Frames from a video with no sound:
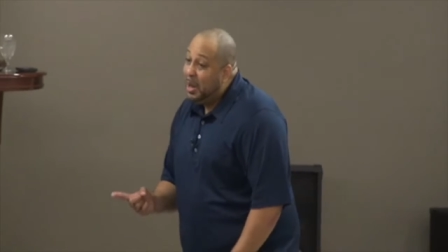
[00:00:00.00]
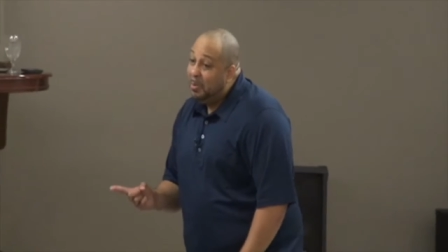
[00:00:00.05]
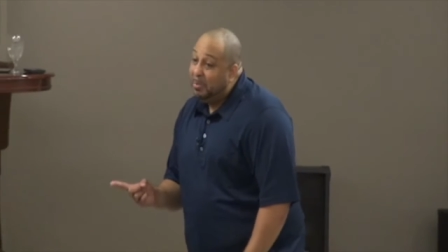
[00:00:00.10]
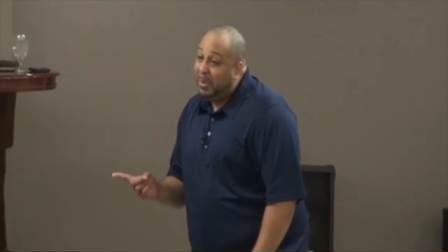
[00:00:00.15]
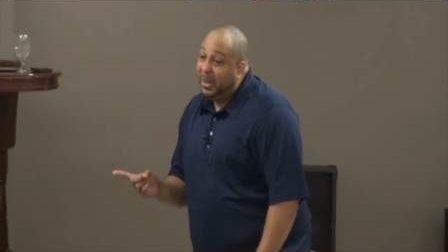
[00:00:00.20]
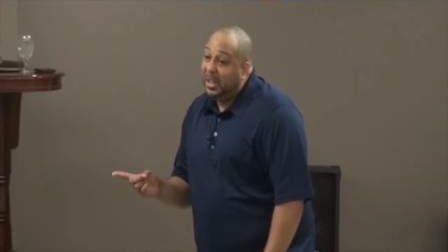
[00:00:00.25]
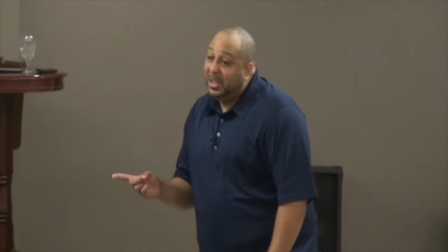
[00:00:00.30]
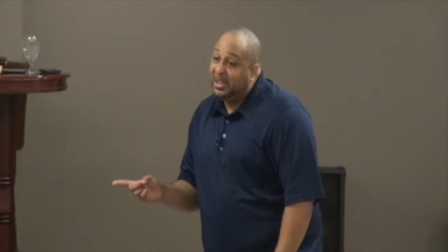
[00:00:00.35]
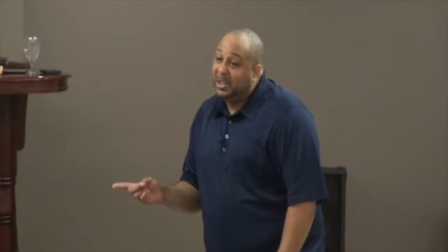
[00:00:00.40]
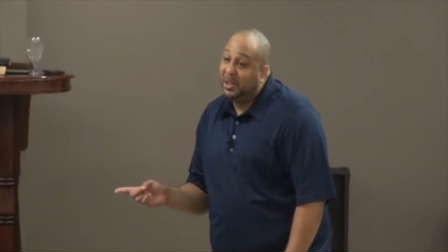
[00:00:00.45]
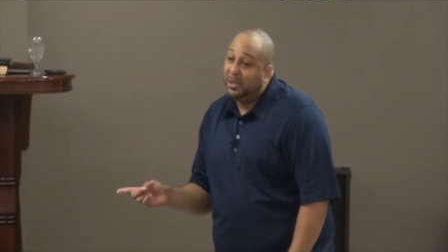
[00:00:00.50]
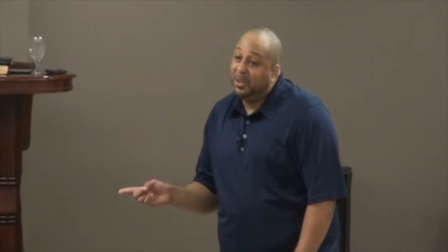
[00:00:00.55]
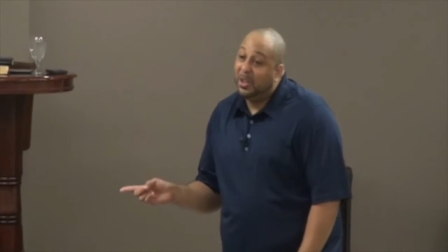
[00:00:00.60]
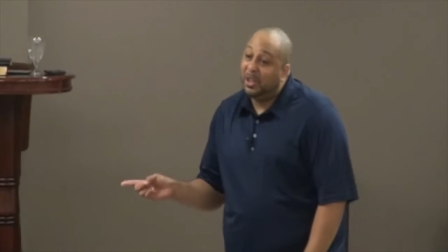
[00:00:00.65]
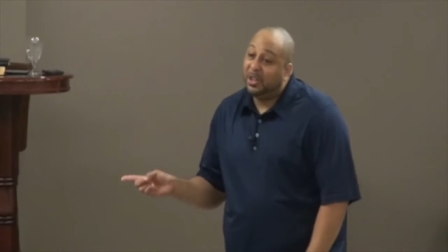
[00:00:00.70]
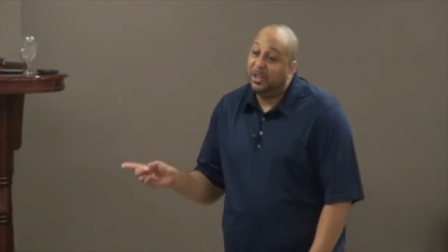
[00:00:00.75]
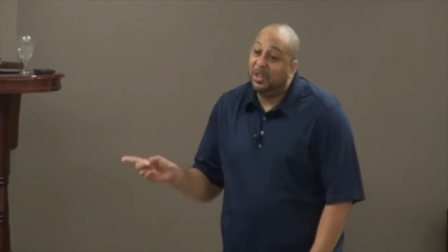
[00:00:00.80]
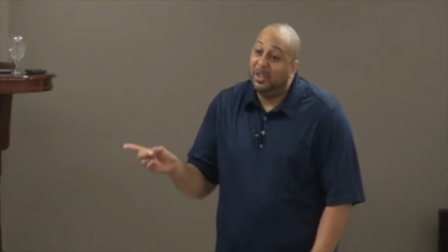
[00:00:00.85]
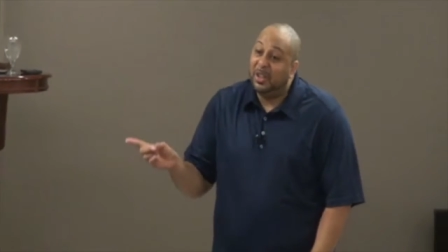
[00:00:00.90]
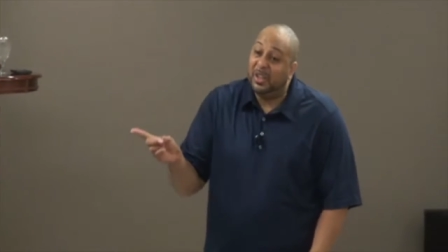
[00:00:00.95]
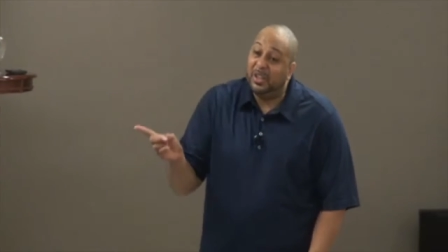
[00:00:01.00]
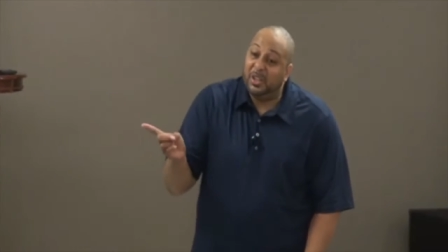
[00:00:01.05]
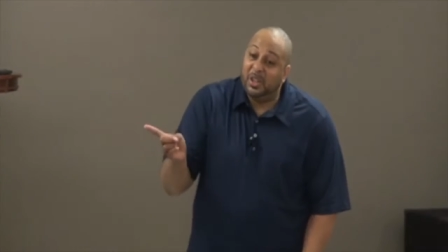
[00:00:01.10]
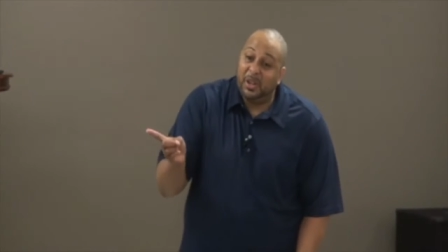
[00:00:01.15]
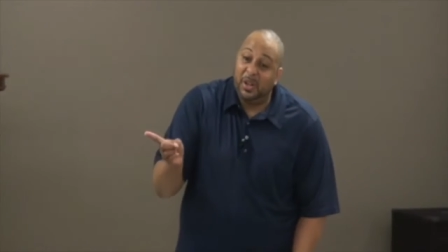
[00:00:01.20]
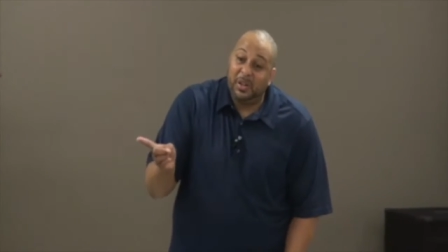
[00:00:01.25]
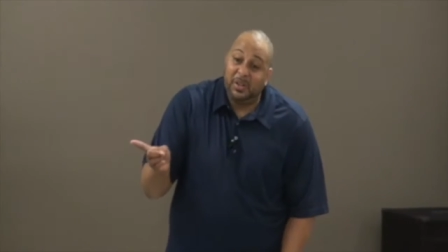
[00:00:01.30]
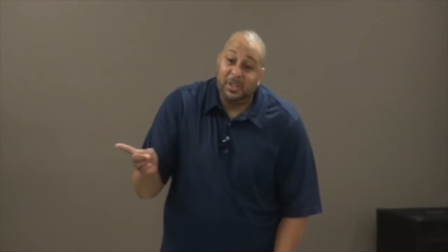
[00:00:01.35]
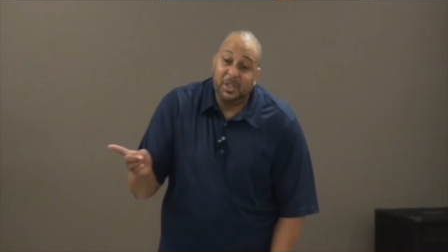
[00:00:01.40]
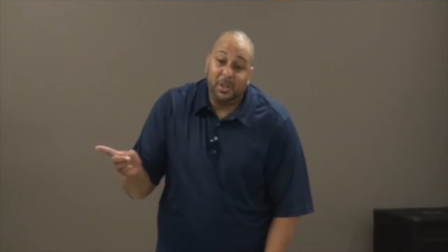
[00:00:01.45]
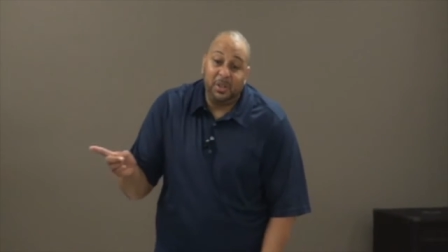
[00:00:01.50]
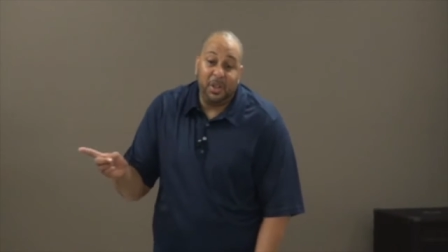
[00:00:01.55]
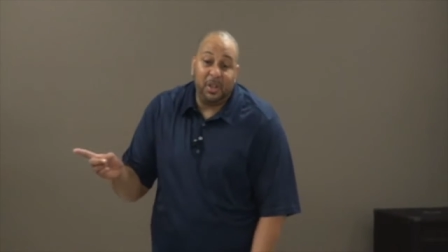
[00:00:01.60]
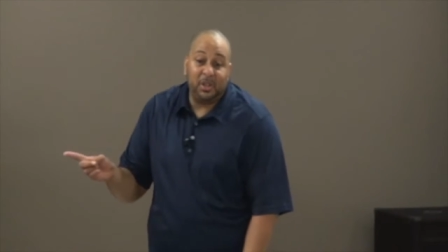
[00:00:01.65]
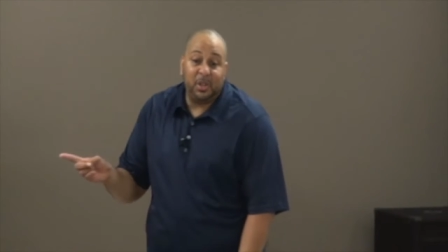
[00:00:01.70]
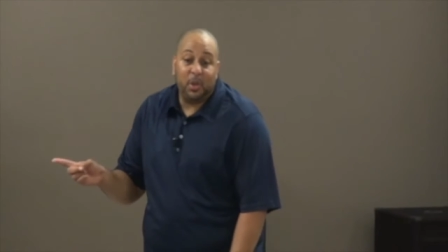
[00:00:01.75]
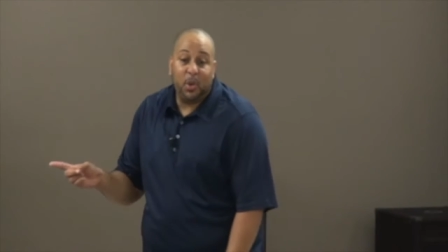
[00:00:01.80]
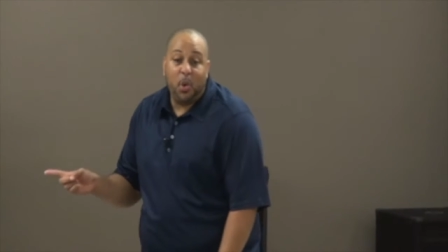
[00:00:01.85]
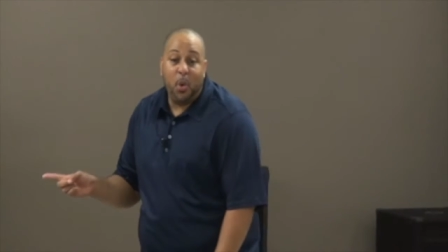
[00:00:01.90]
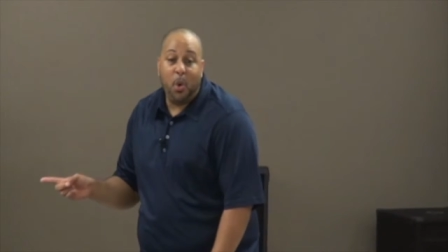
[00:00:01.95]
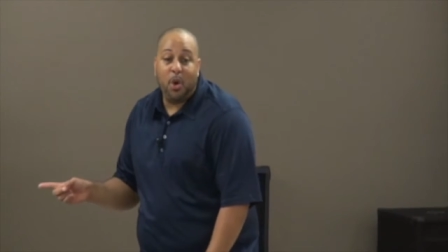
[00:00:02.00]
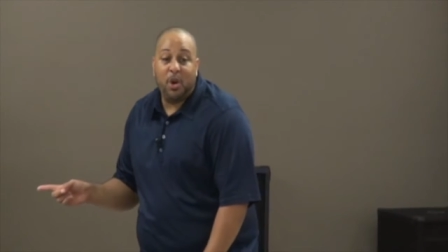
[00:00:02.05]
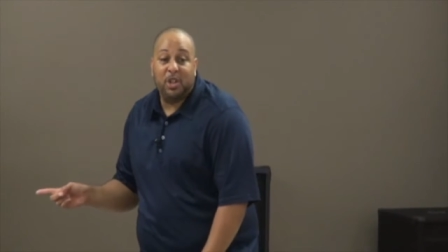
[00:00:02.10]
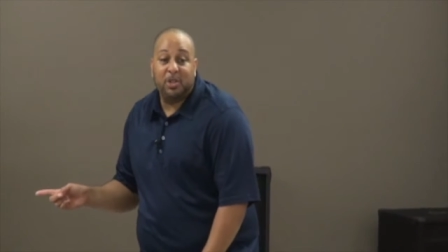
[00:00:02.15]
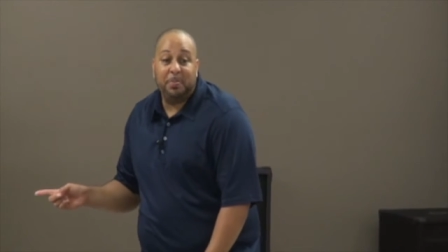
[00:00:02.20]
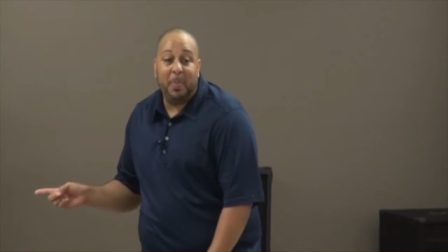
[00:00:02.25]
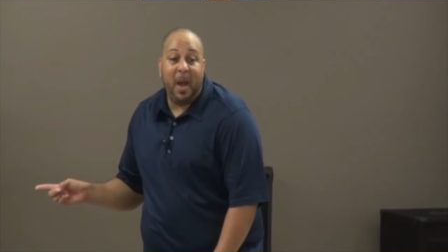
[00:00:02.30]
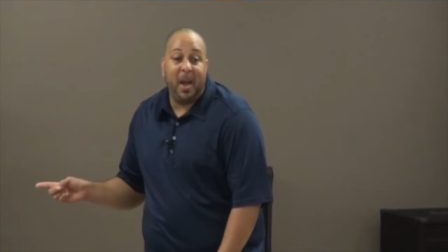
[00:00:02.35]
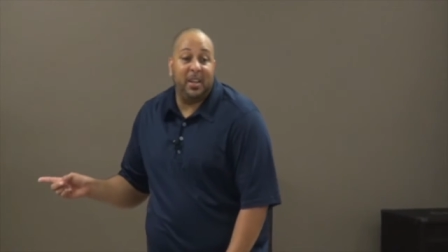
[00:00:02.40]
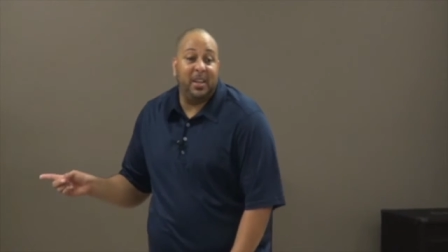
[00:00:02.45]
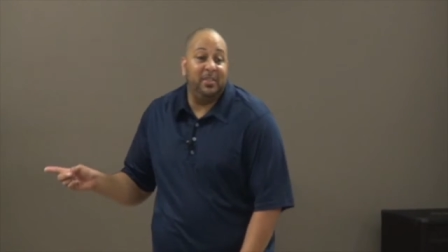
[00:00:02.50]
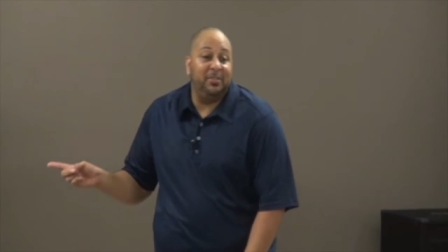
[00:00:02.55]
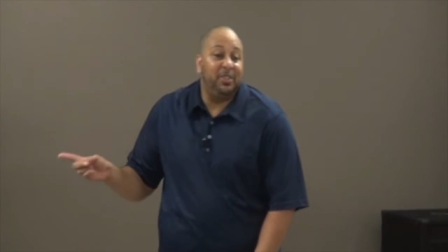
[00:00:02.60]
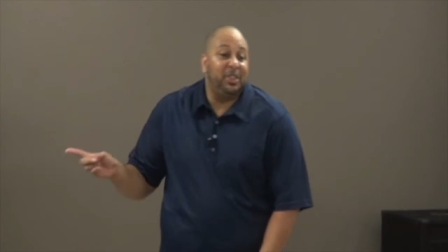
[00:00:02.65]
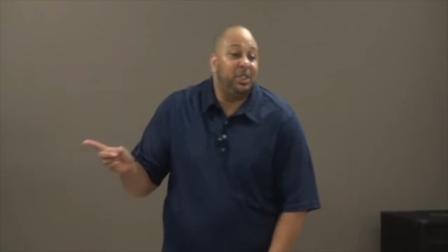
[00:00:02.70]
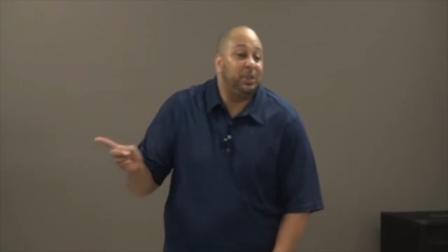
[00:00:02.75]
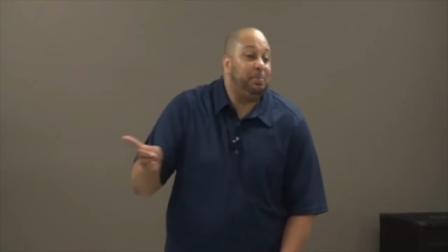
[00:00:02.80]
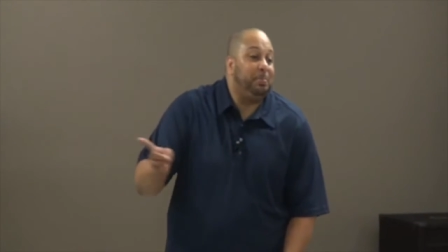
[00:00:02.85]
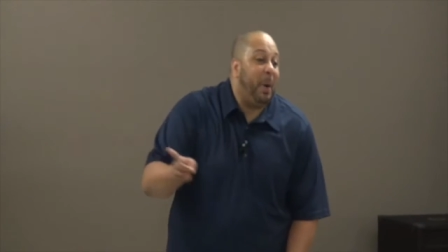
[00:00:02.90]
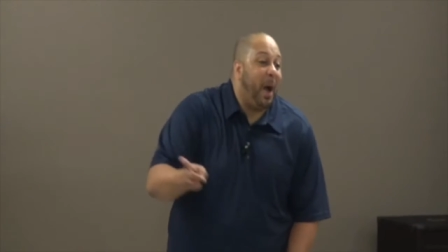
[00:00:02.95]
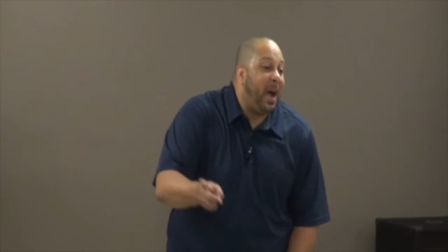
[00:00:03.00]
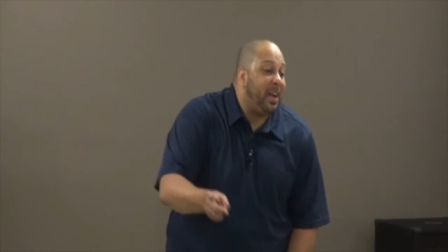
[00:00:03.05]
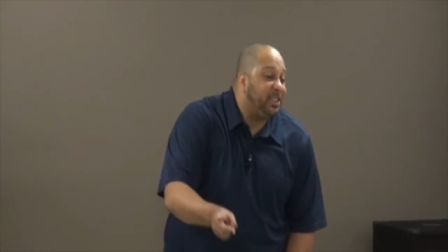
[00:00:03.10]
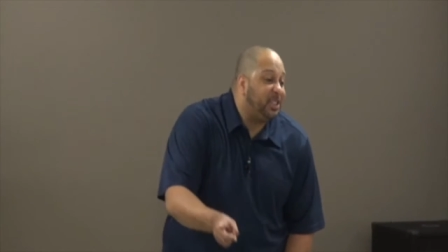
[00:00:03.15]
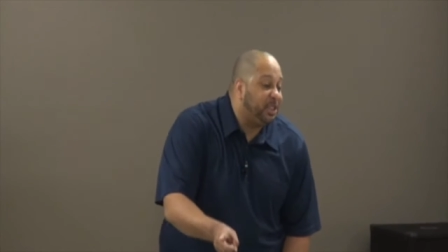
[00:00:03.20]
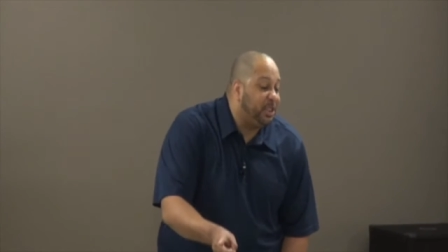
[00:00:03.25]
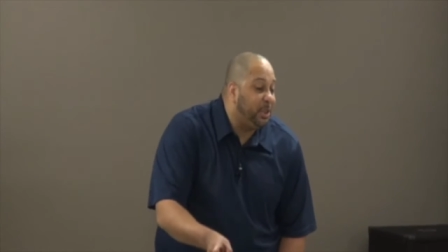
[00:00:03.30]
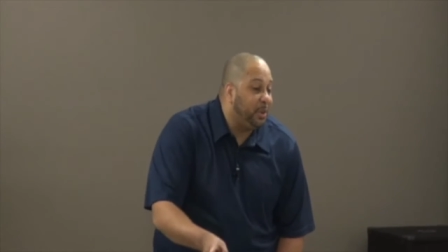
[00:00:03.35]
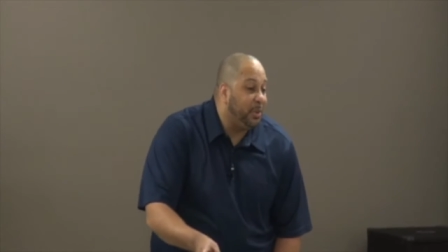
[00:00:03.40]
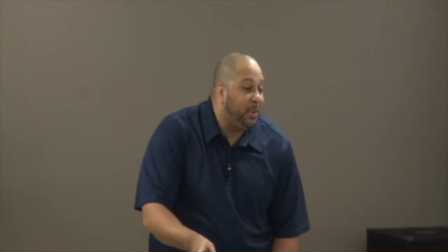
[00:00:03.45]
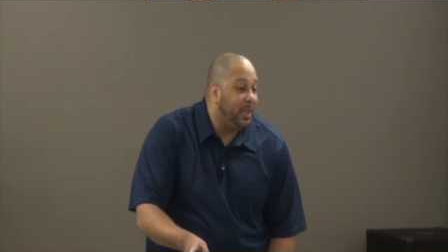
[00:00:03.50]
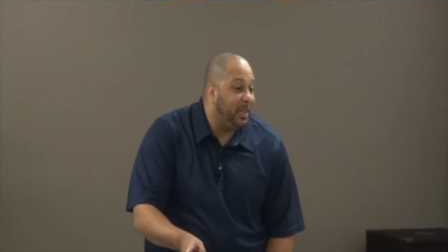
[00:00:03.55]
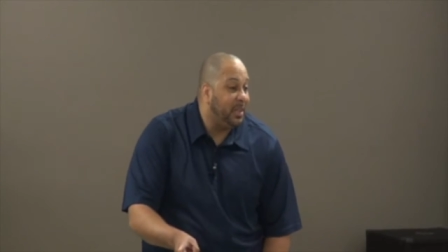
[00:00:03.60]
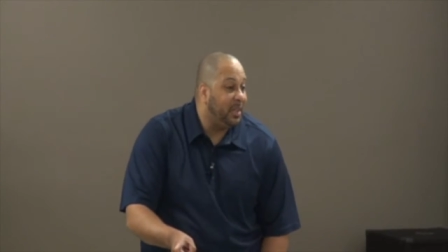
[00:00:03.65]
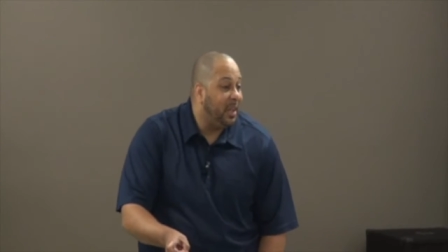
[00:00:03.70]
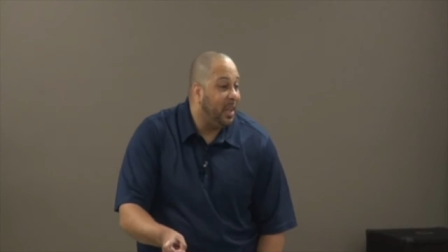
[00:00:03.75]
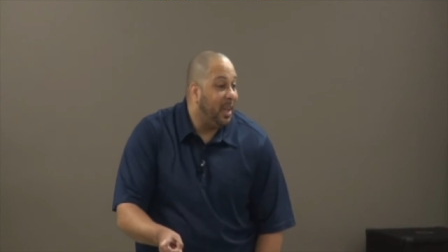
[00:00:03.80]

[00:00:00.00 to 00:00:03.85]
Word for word: But until there's a there, until there's a corresponding response to it,